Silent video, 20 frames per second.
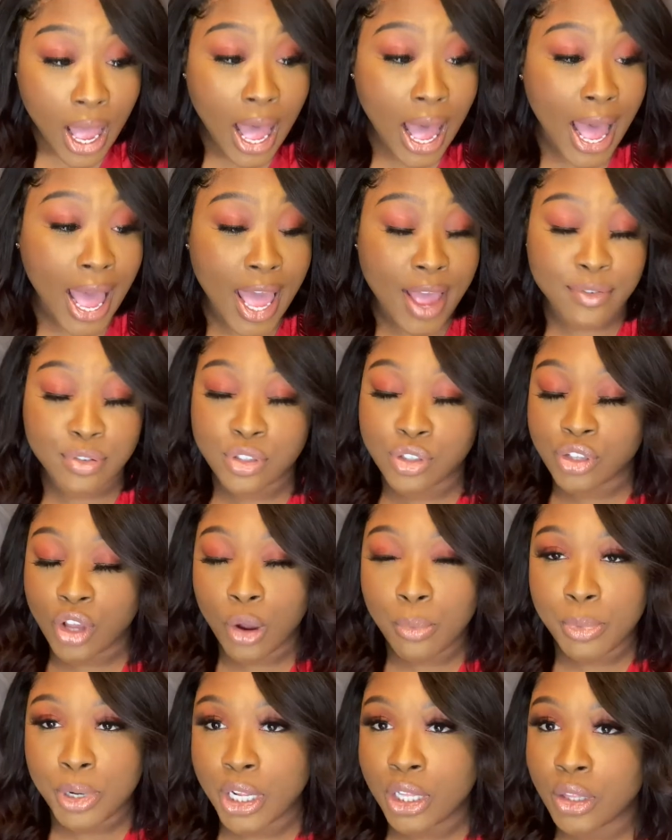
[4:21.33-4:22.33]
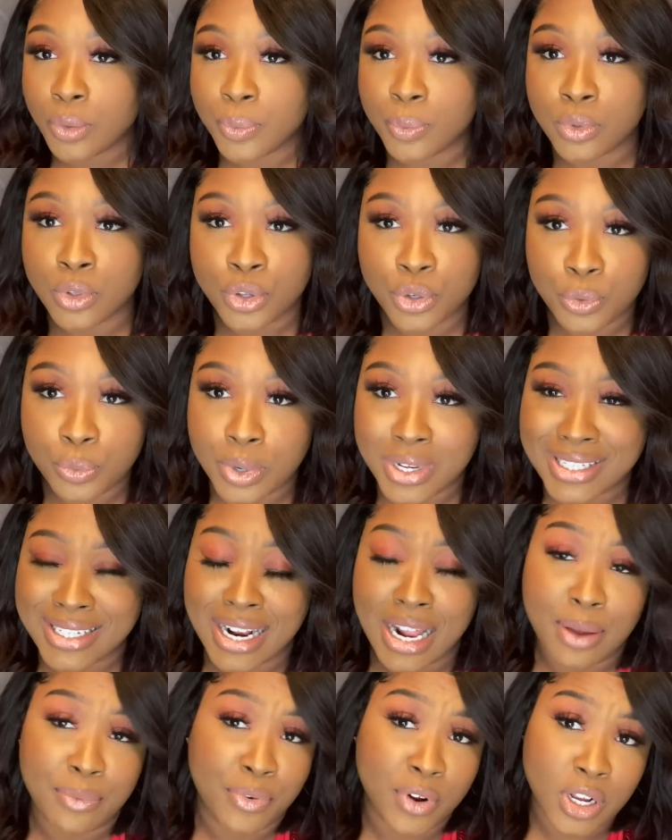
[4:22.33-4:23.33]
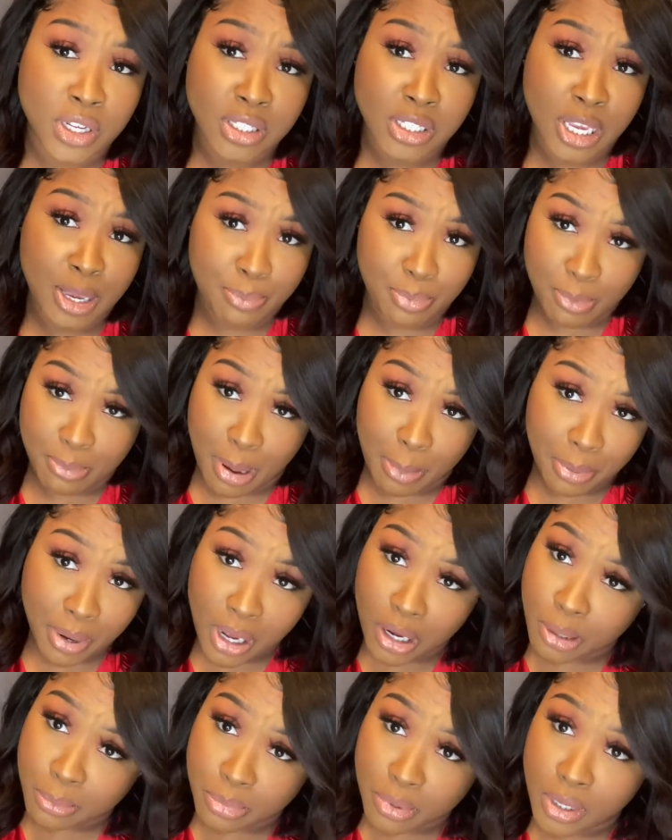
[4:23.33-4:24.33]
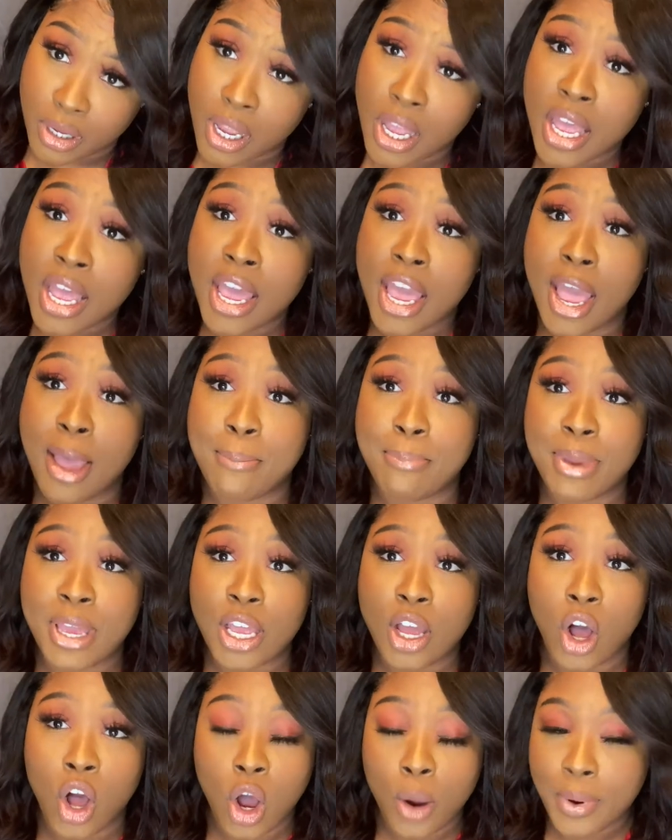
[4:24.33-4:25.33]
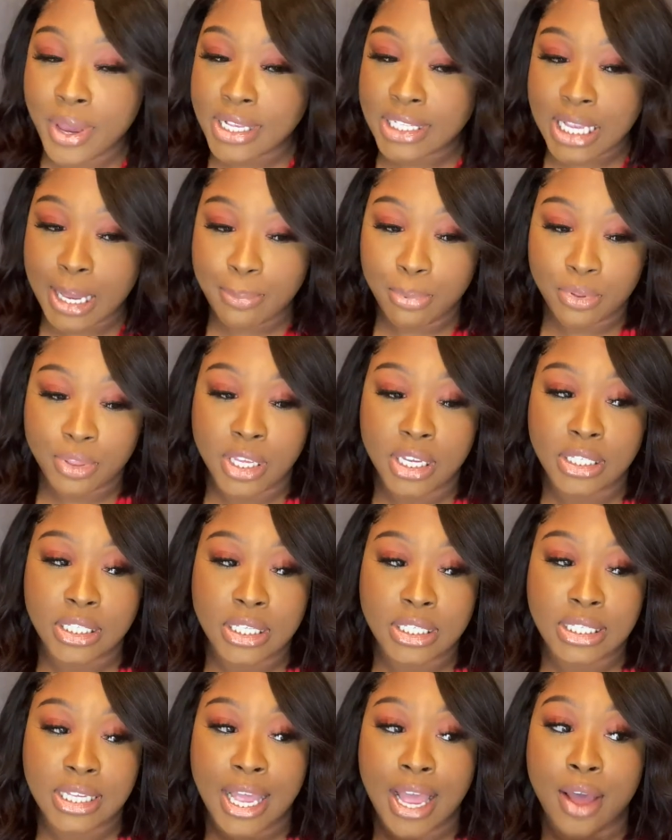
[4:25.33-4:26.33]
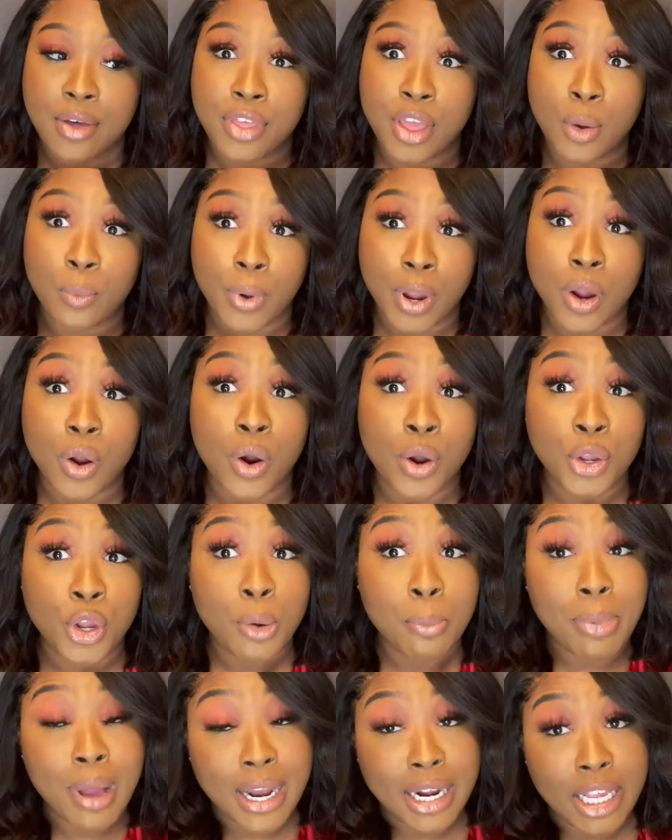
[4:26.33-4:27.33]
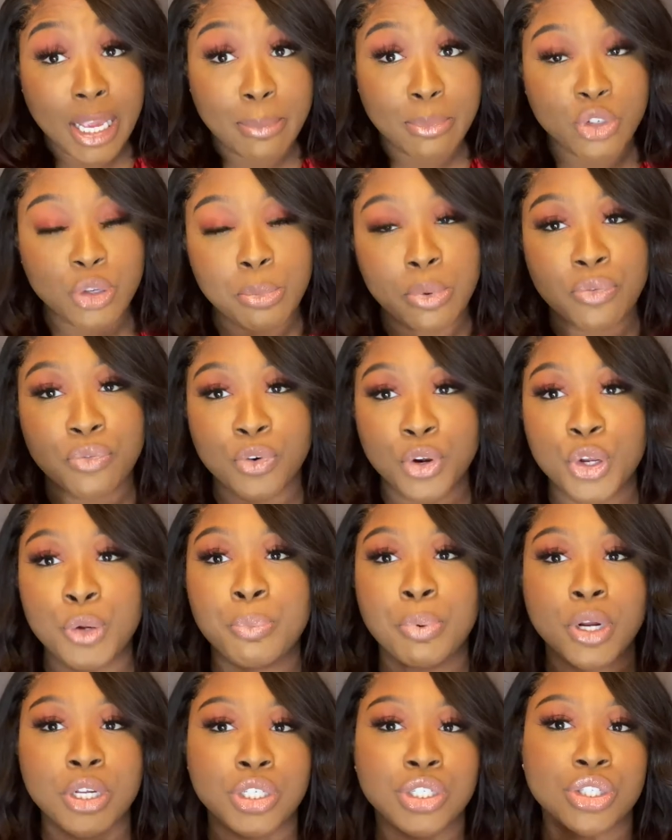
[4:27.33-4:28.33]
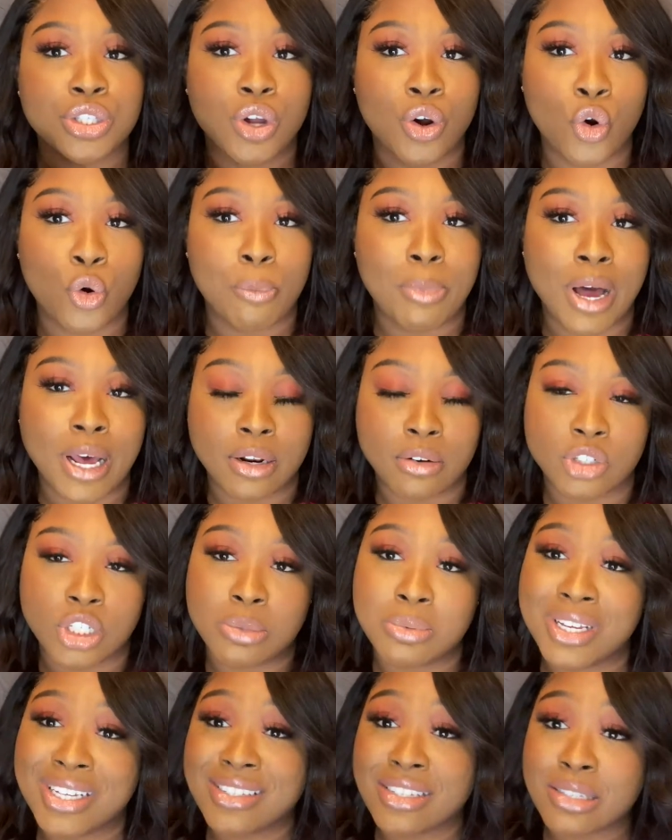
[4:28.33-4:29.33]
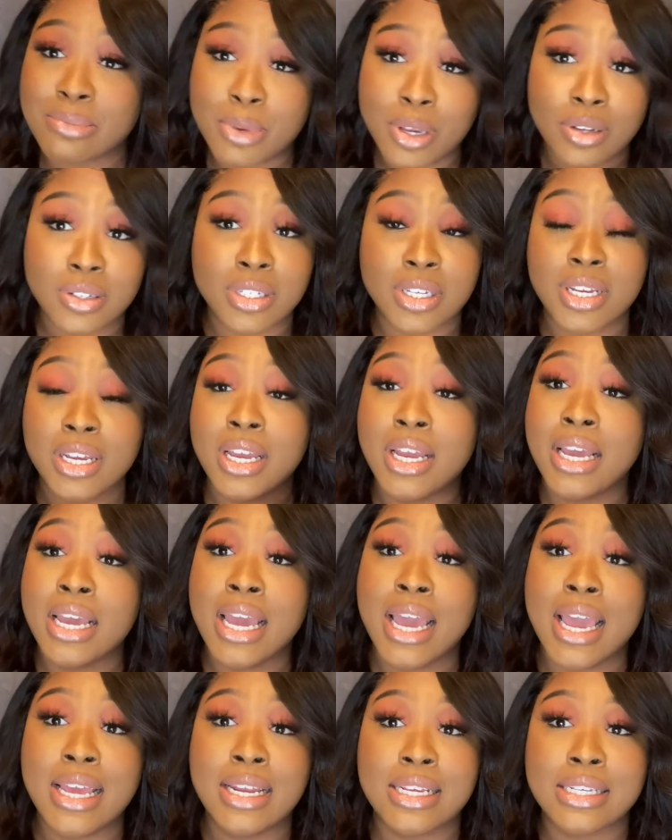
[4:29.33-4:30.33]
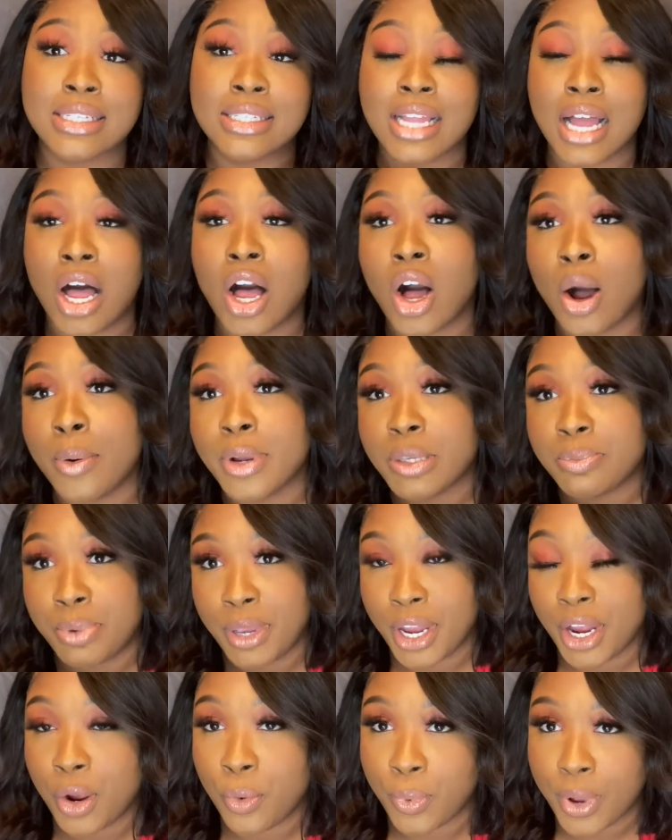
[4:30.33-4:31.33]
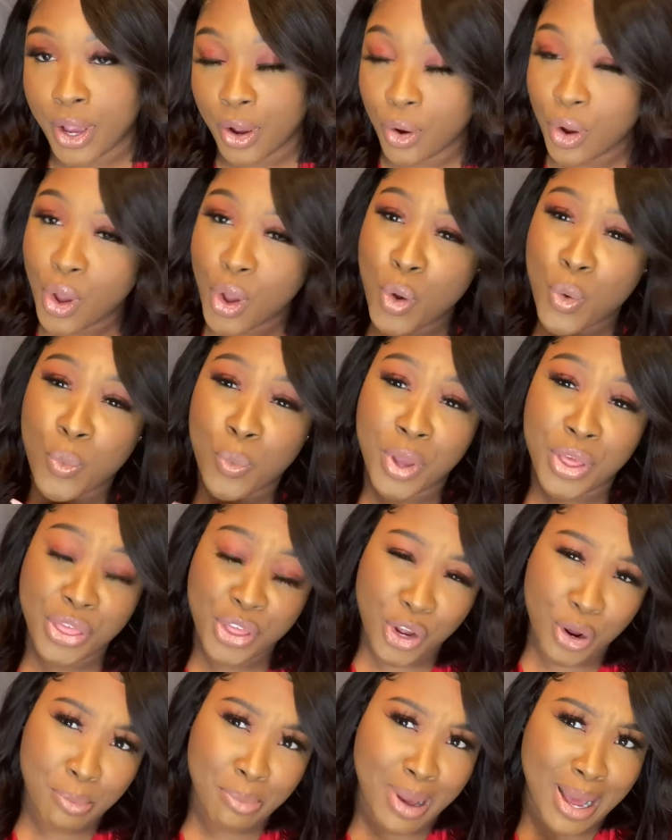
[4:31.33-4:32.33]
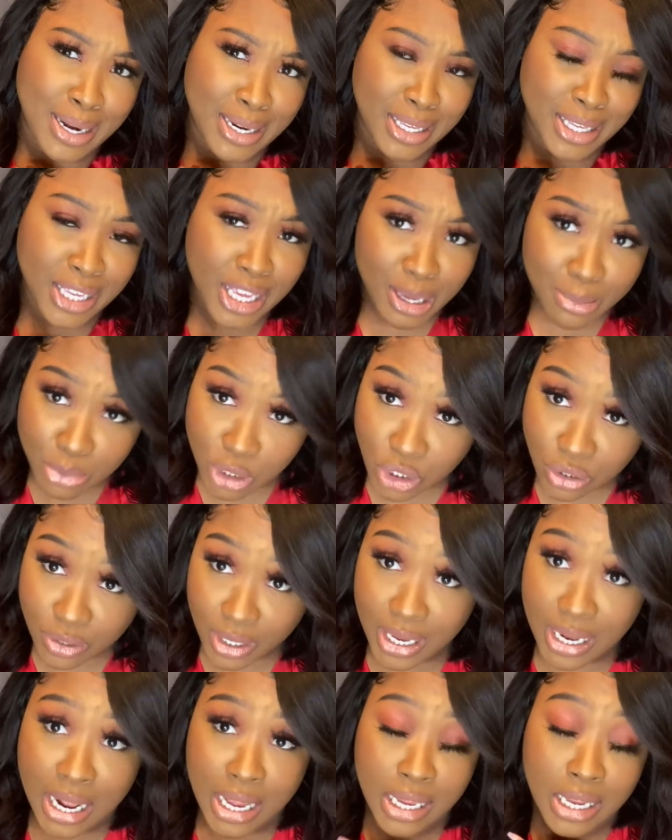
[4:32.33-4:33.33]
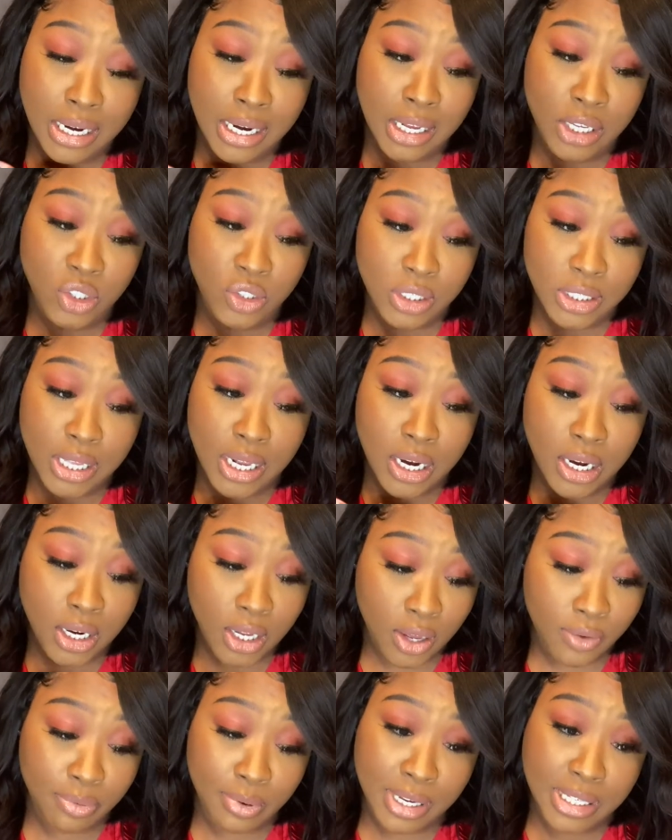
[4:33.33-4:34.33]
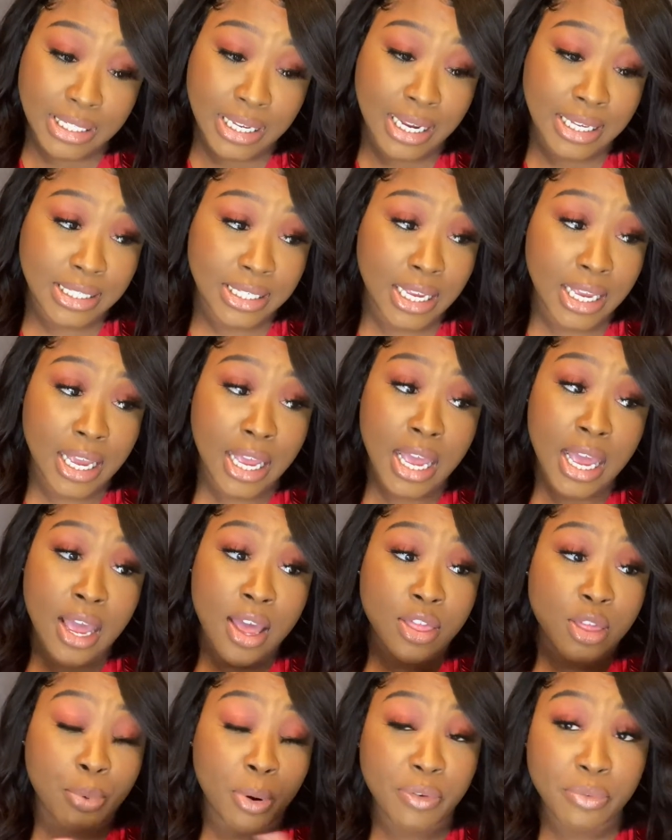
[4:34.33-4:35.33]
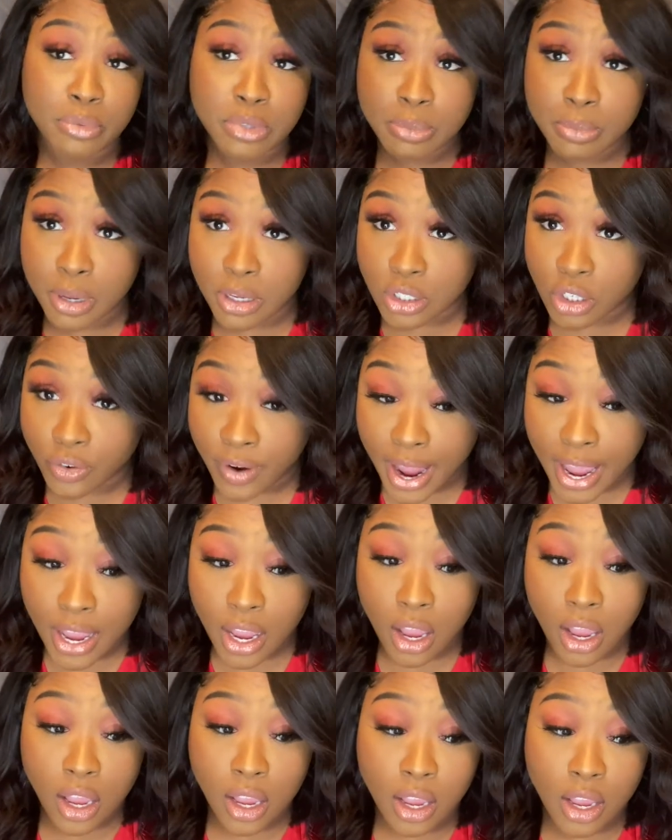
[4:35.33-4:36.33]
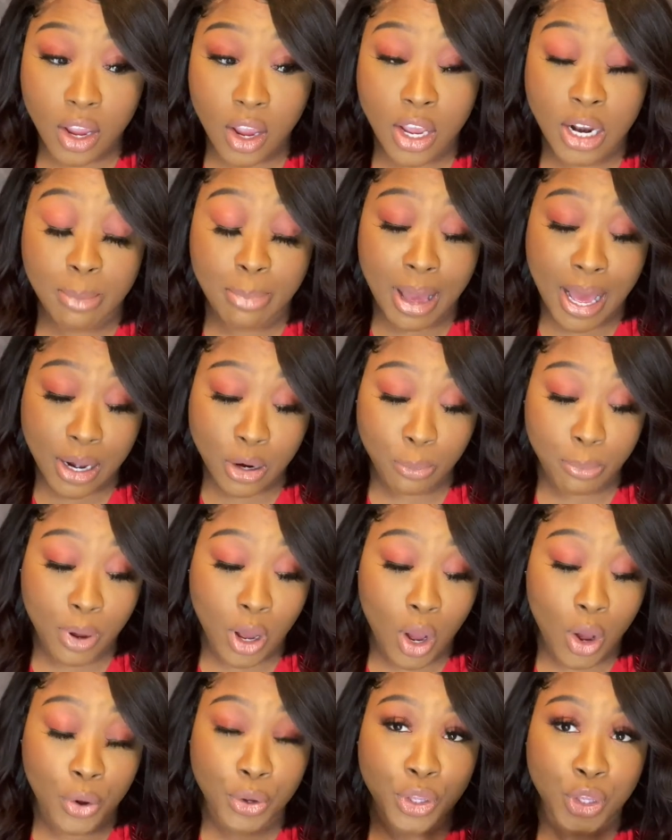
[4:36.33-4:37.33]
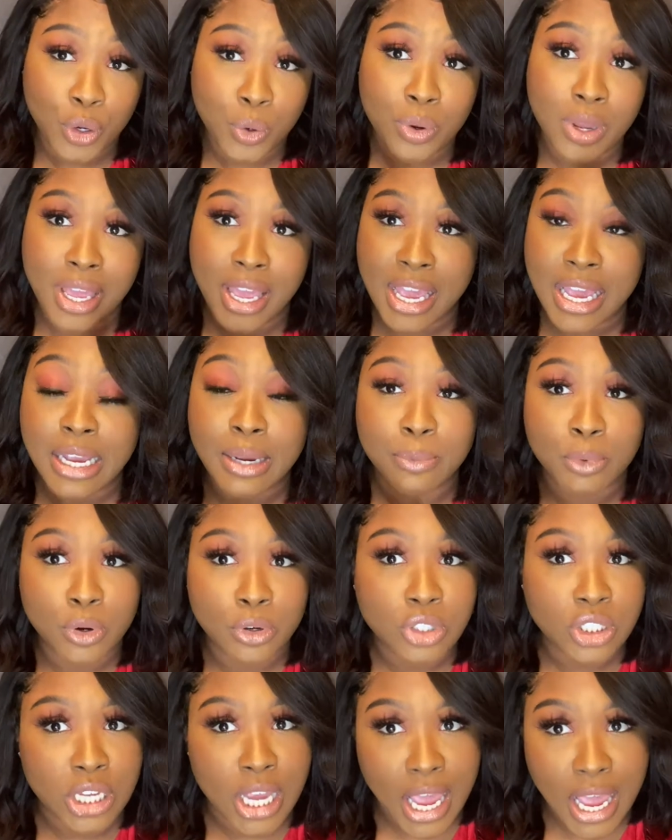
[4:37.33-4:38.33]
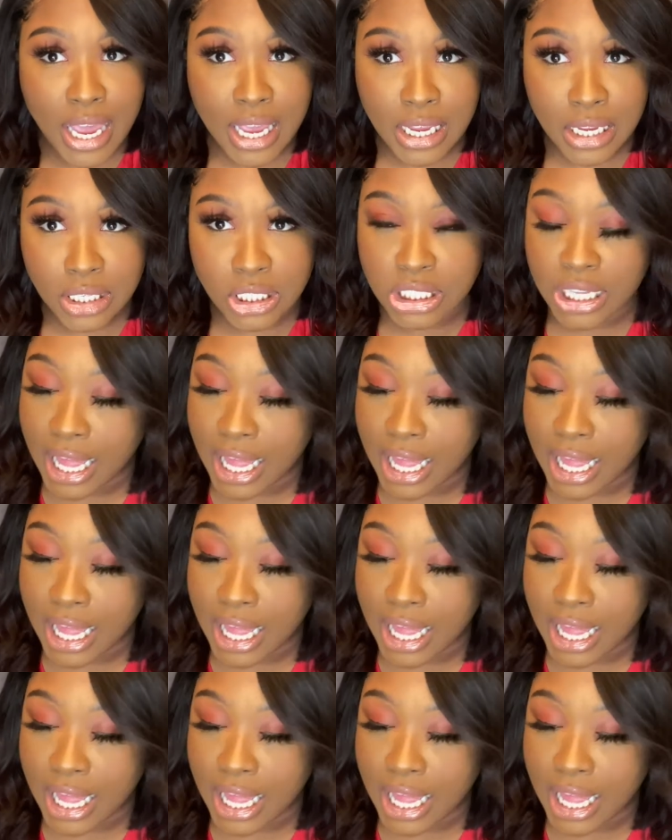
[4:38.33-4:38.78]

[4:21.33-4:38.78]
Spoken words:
I have so many little ones that I first keep in my pocketbook. And B, always sample things to see how they wear on your body chemistry before you purchase the whole bottle. Just because it smells good, it does not always pair well with your body chemistry. And I cannot stress that enough, because like I said, the perfume smells great in the bottle, but on you, it will change.